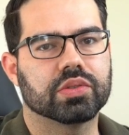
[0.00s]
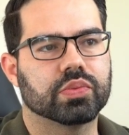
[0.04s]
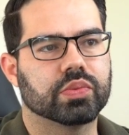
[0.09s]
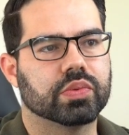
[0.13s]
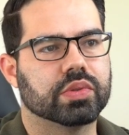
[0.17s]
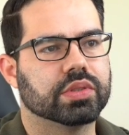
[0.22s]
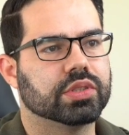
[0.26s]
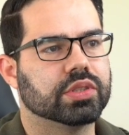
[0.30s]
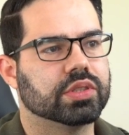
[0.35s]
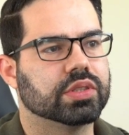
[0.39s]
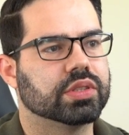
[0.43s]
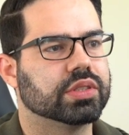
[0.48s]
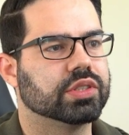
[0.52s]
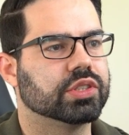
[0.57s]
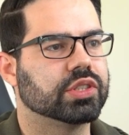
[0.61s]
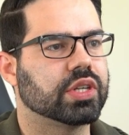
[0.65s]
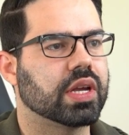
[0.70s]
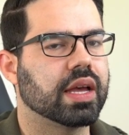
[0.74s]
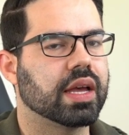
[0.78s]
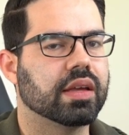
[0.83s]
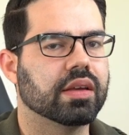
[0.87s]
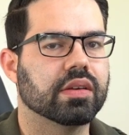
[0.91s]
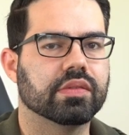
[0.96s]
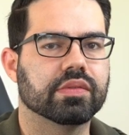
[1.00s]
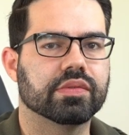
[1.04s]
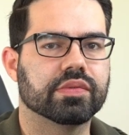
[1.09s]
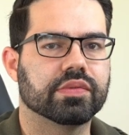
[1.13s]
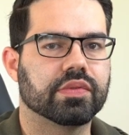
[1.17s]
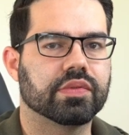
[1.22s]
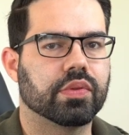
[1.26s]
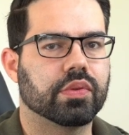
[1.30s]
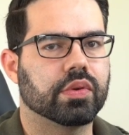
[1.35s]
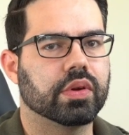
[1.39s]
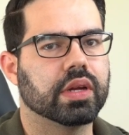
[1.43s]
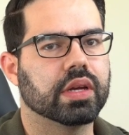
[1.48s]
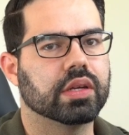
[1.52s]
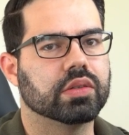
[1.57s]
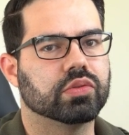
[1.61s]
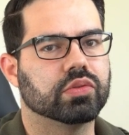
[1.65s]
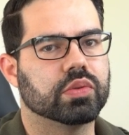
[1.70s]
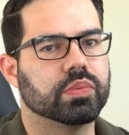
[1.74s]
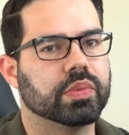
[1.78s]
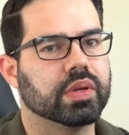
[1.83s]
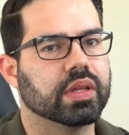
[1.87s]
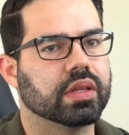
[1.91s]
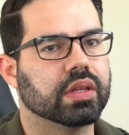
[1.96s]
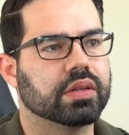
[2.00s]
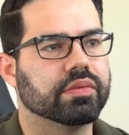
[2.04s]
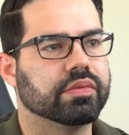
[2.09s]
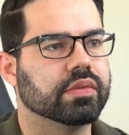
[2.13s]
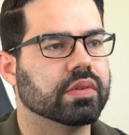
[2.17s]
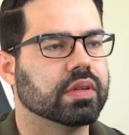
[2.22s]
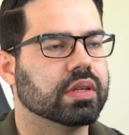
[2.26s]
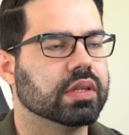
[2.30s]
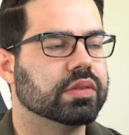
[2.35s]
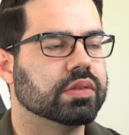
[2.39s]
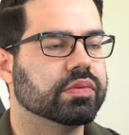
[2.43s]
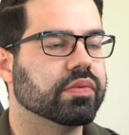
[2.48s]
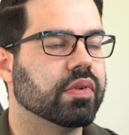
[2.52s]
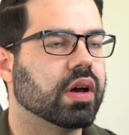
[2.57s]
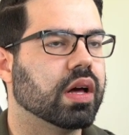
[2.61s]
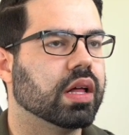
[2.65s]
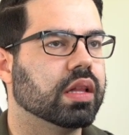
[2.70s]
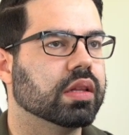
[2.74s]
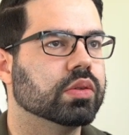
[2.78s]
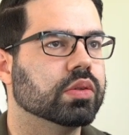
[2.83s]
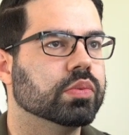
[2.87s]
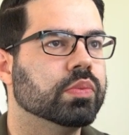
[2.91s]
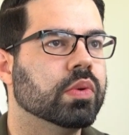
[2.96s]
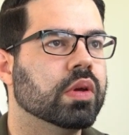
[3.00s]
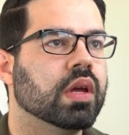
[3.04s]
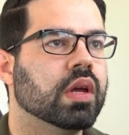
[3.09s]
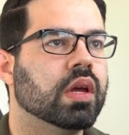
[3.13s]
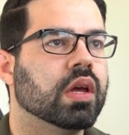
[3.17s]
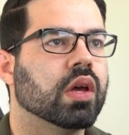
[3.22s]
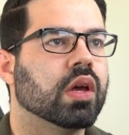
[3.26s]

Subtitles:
We're just shy of 300 million in volume